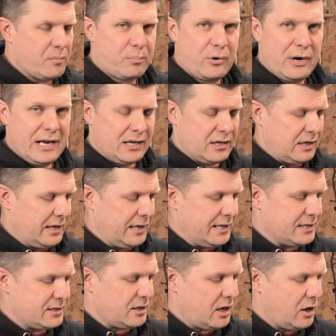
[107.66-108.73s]
the brake nut
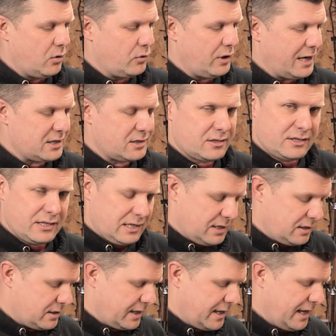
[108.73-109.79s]
is to hold
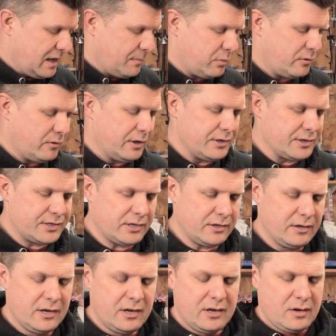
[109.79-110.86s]
actually the caliper on.
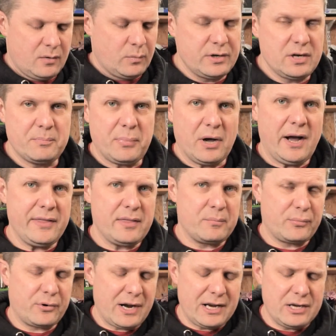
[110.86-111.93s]
So when you buy
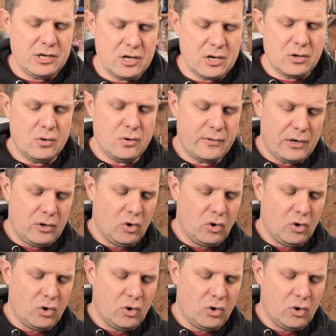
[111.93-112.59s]
them brand new, they're